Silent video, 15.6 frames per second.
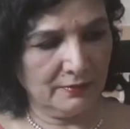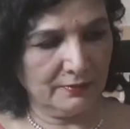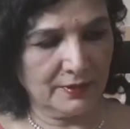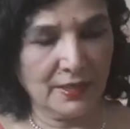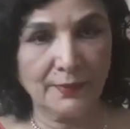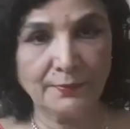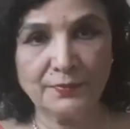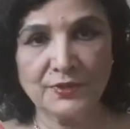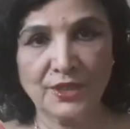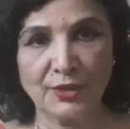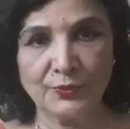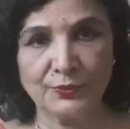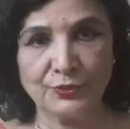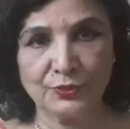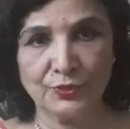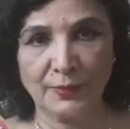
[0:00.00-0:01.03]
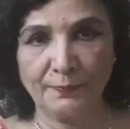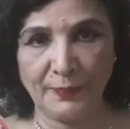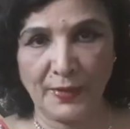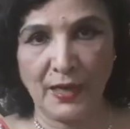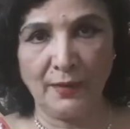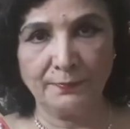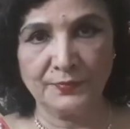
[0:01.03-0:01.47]
come down to the
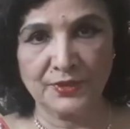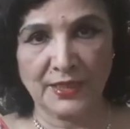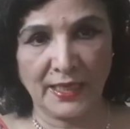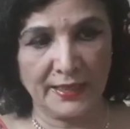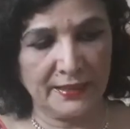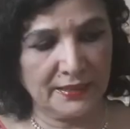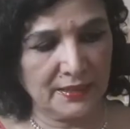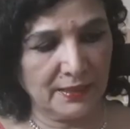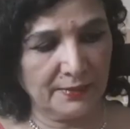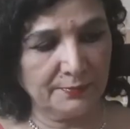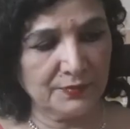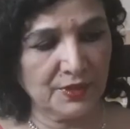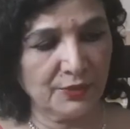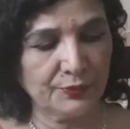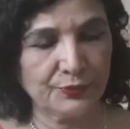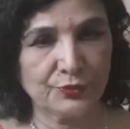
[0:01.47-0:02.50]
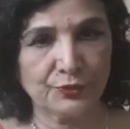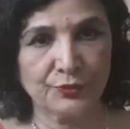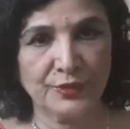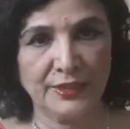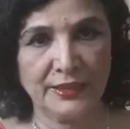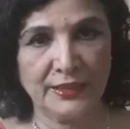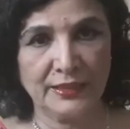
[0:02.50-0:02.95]
palm side, come down to
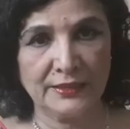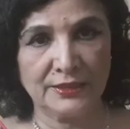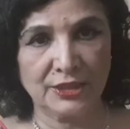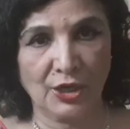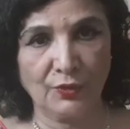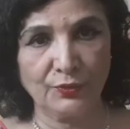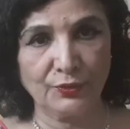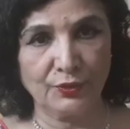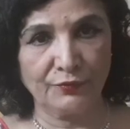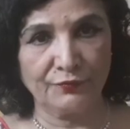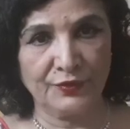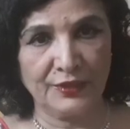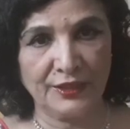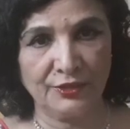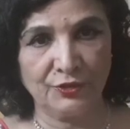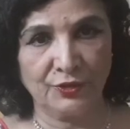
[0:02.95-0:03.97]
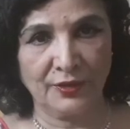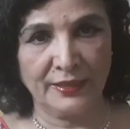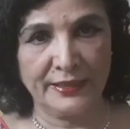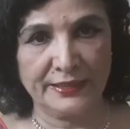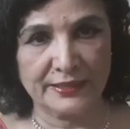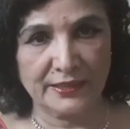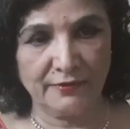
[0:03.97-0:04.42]
the down of the your
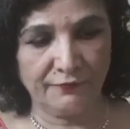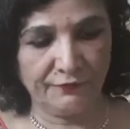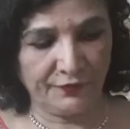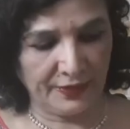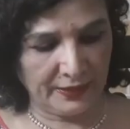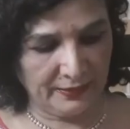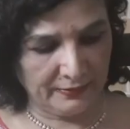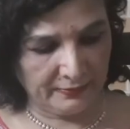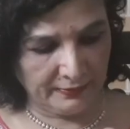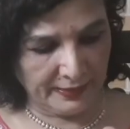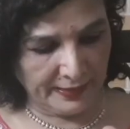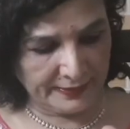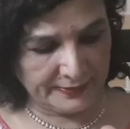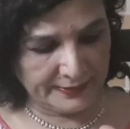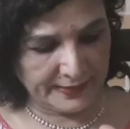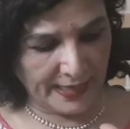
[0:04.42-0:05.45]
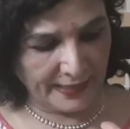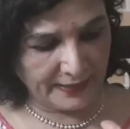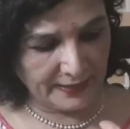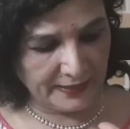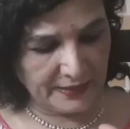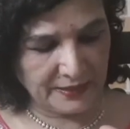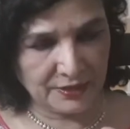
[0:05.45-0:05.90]
little finger,
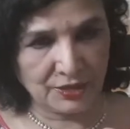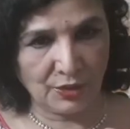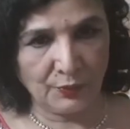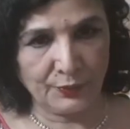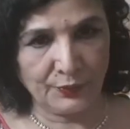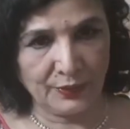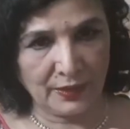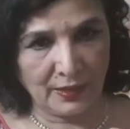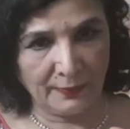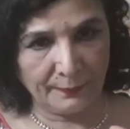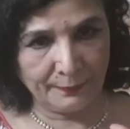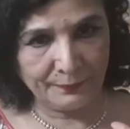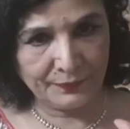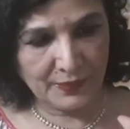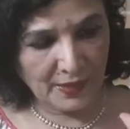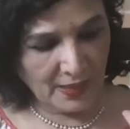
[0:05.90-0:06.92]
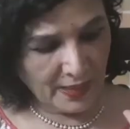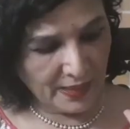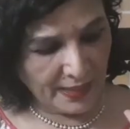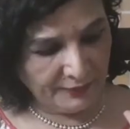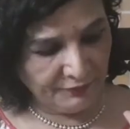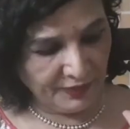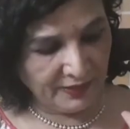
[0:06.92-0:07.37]
exactly down come,
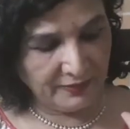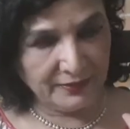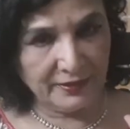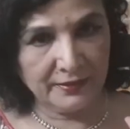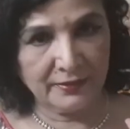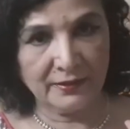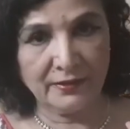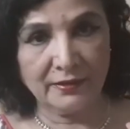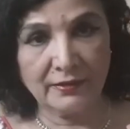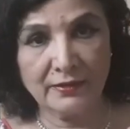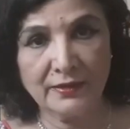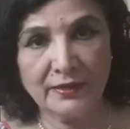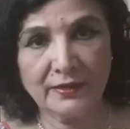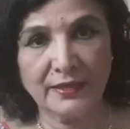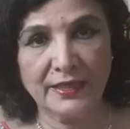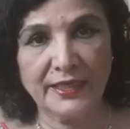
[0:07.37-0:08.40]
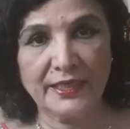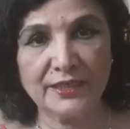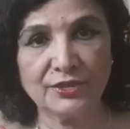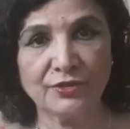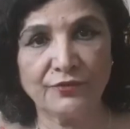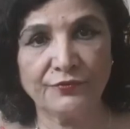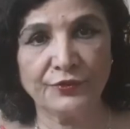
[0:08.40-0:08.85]
where the
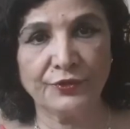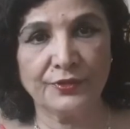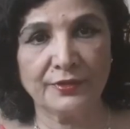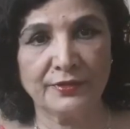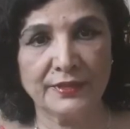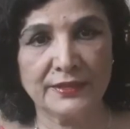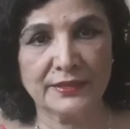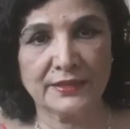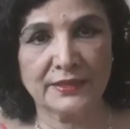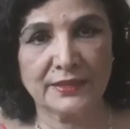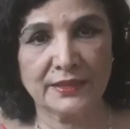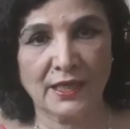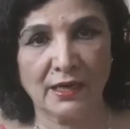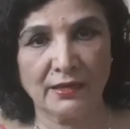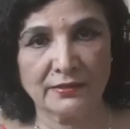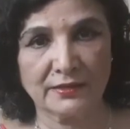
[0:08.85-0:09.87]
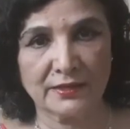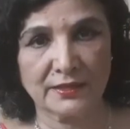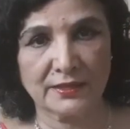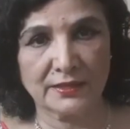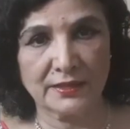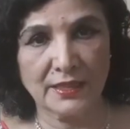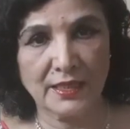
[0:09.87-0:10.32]
crease of your wrist starts.